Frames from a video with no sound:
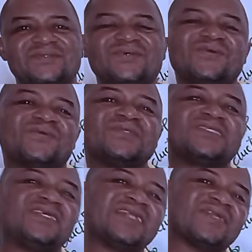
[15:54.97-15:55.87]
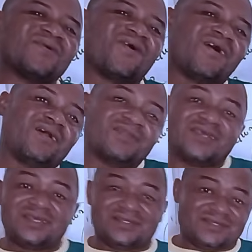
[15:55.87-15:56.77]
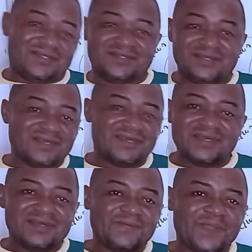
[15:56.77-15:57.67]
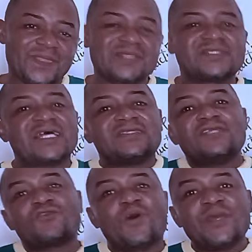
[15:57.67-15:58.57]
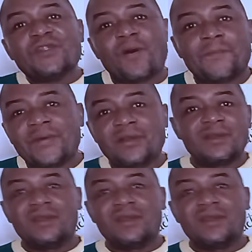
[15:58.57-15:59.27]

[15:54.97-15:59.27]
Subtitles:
So you could see that all this started coming up,